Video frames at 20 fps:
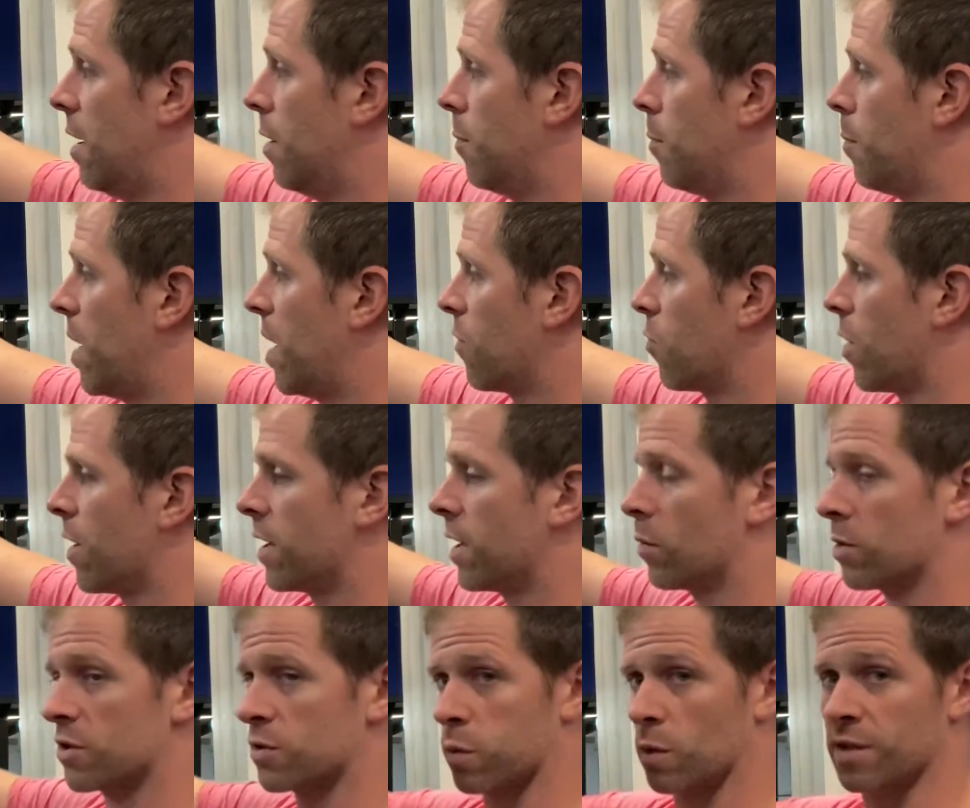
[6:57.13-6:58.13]
my running,
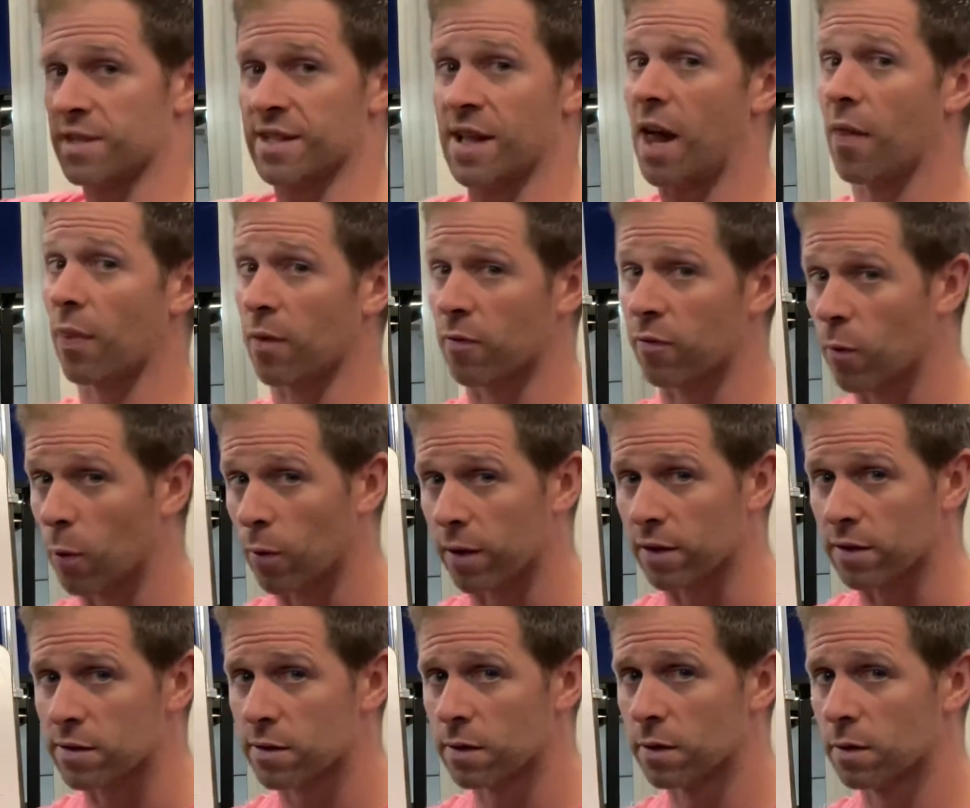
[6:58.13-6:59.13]
which was not the
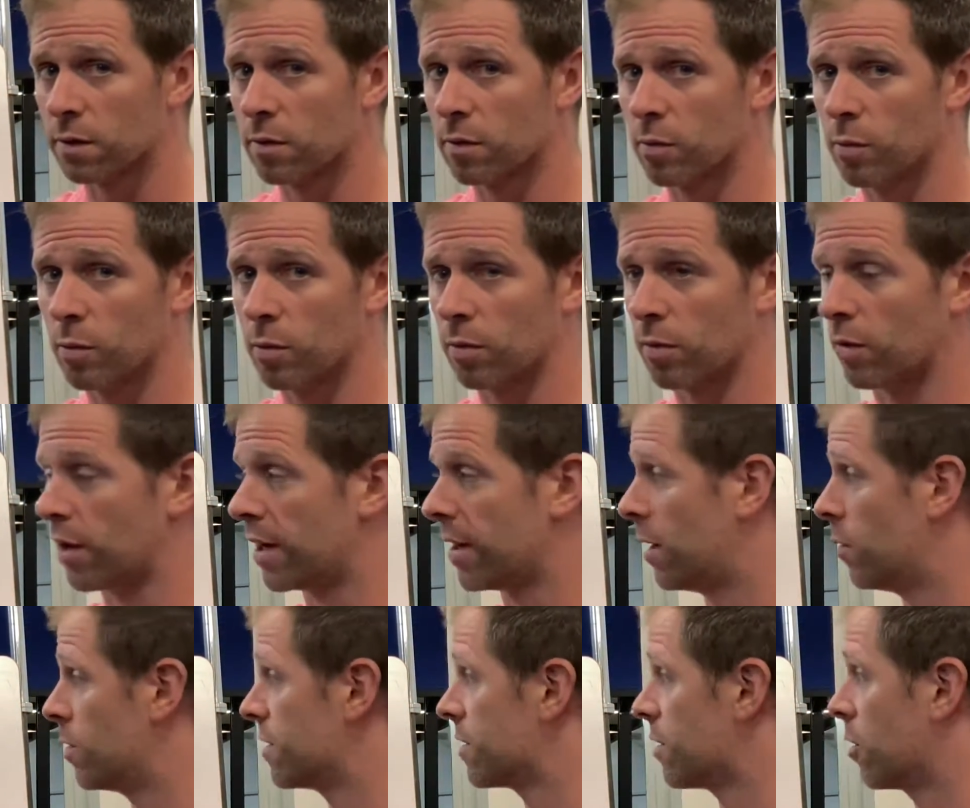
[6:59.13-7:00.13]
focus, right? I
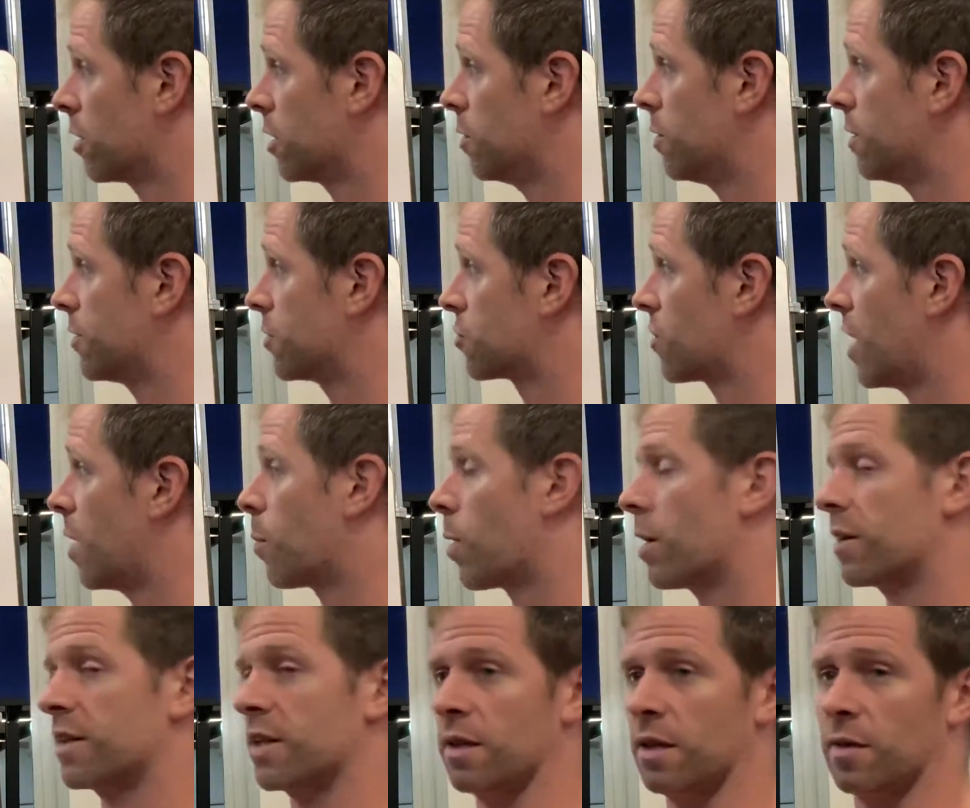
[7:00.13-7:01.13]
was arguing that the trap bar
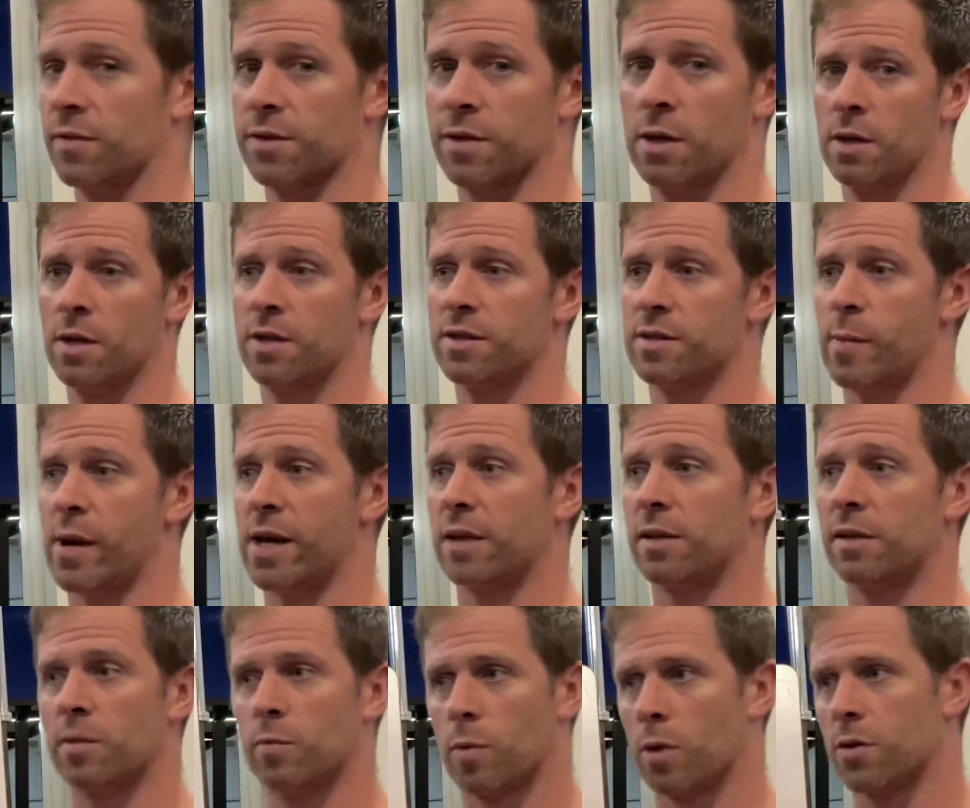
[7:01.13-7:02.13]
deadlift
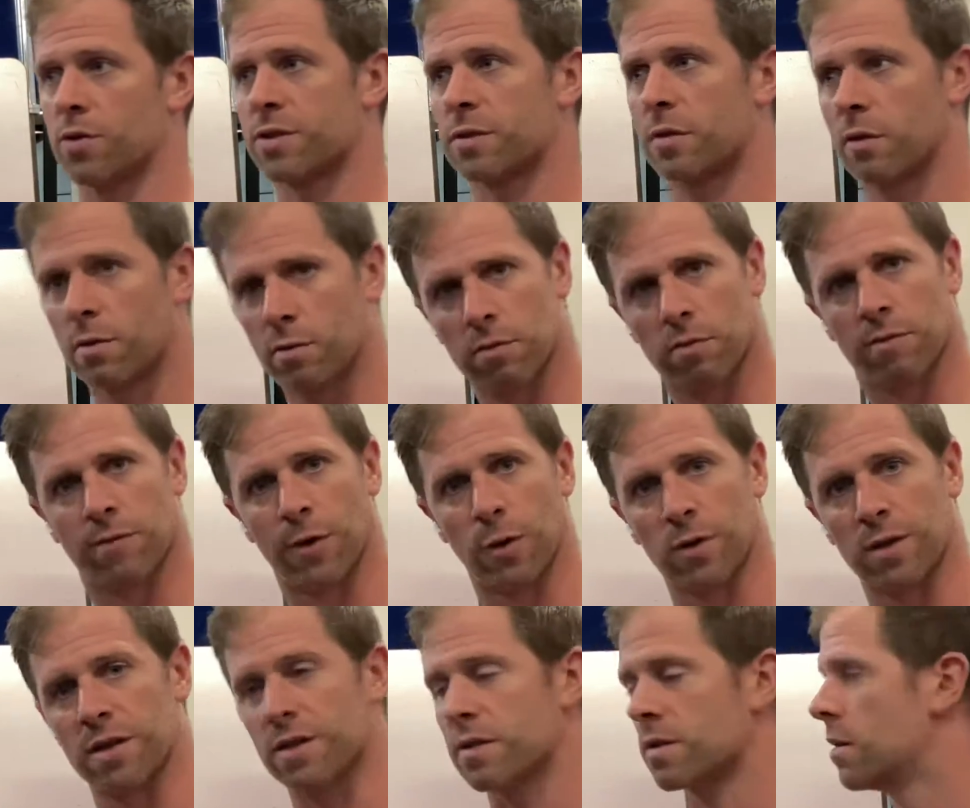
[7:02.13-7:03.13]
demanded the most
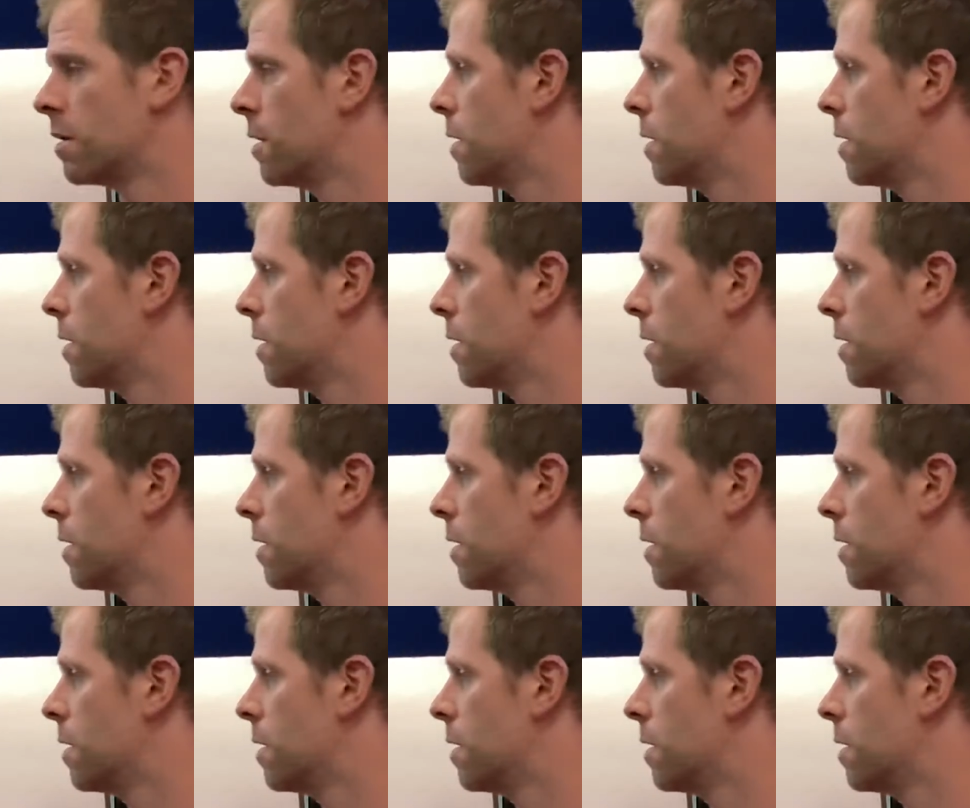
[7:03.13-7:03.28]
focus.